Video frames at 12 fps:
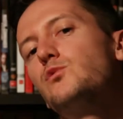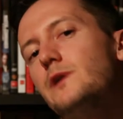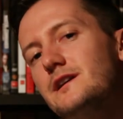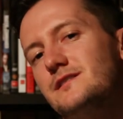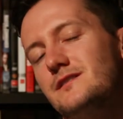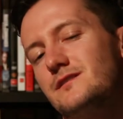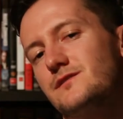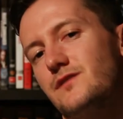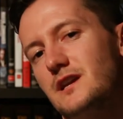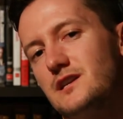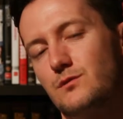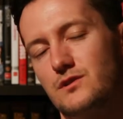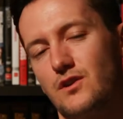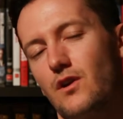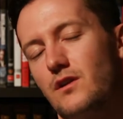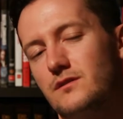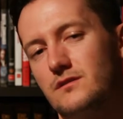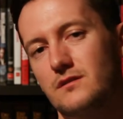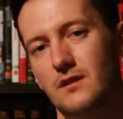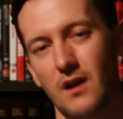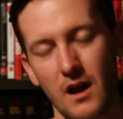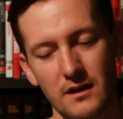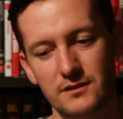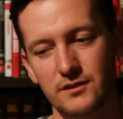reasons for his return
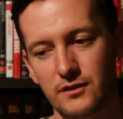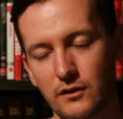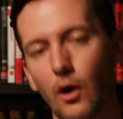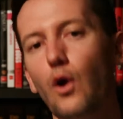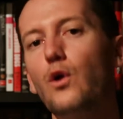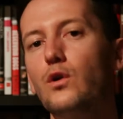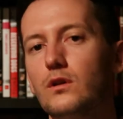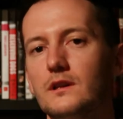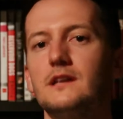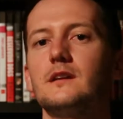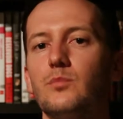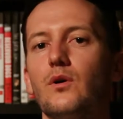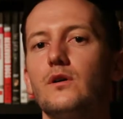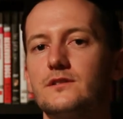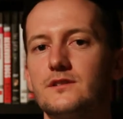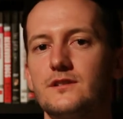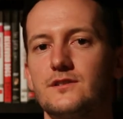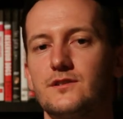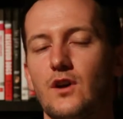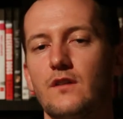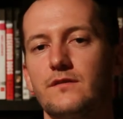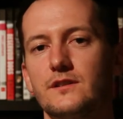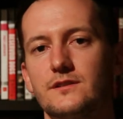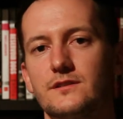kind of slowly boil to the
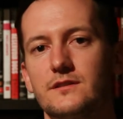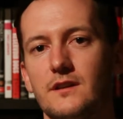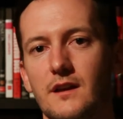surface